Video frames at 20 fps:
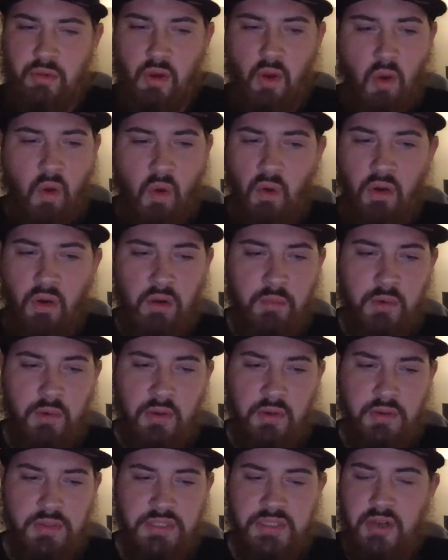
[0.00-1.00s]

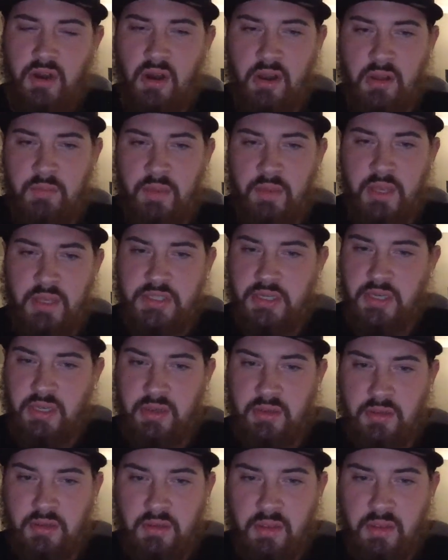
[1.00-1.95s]
horrible starting pitching.